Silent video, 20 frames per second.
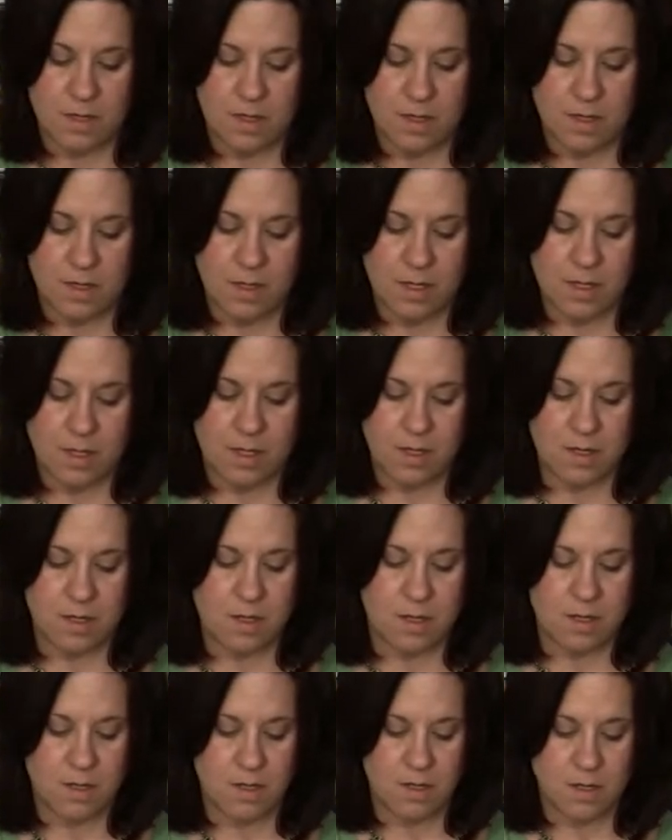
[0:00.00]

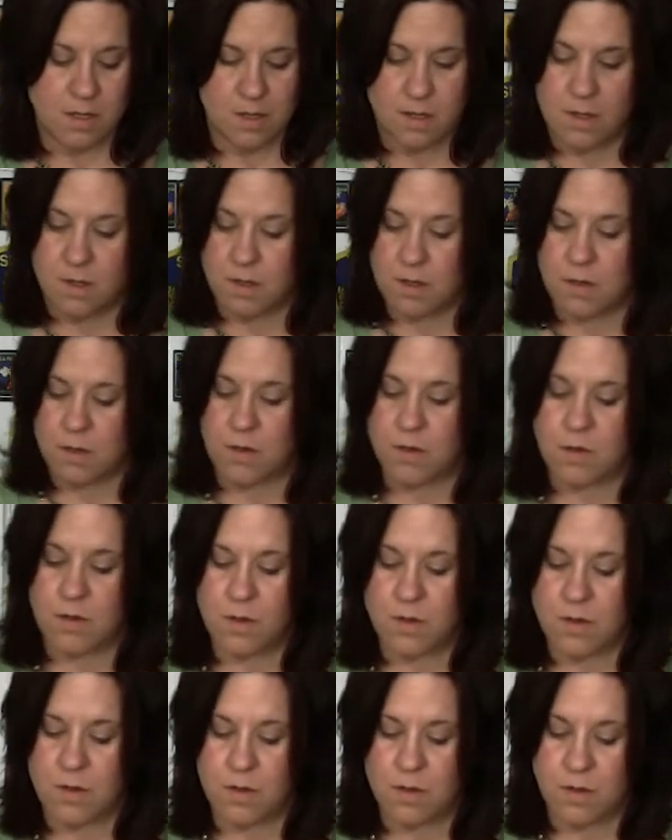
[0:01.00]

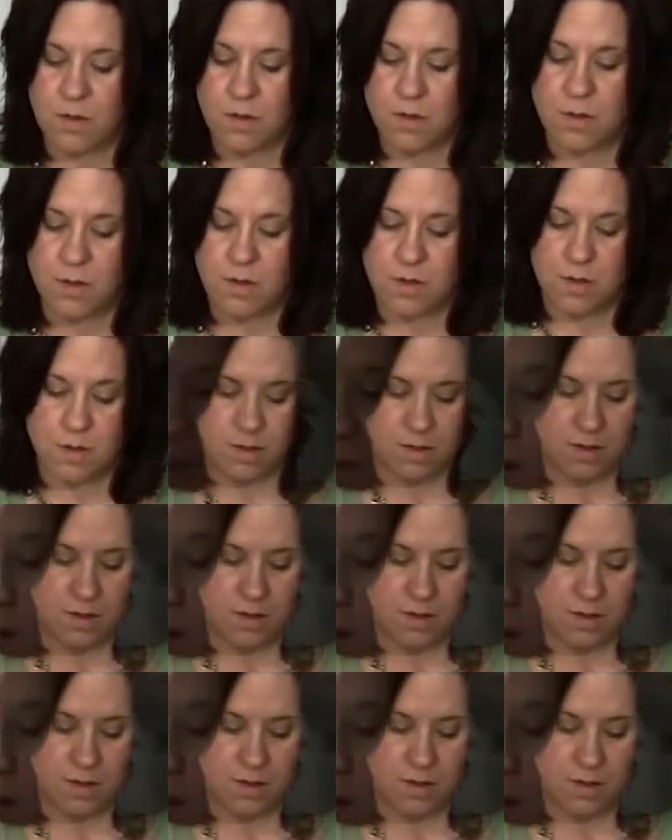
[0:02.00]
(no one is talking)